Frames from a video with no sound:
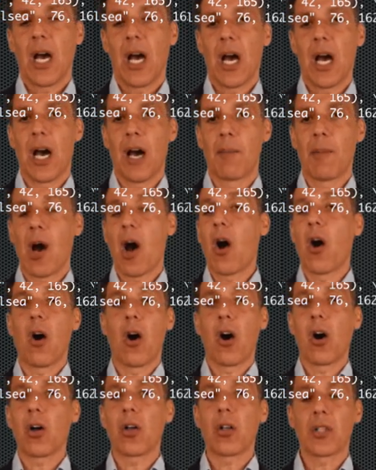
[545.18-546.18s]
um,
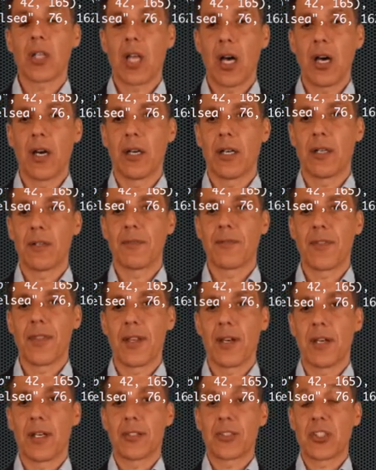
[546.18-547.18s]
all of
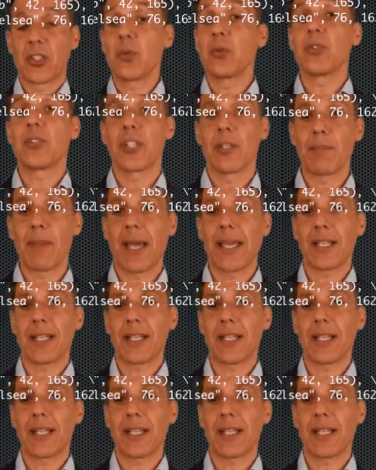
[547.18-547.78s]
the students in my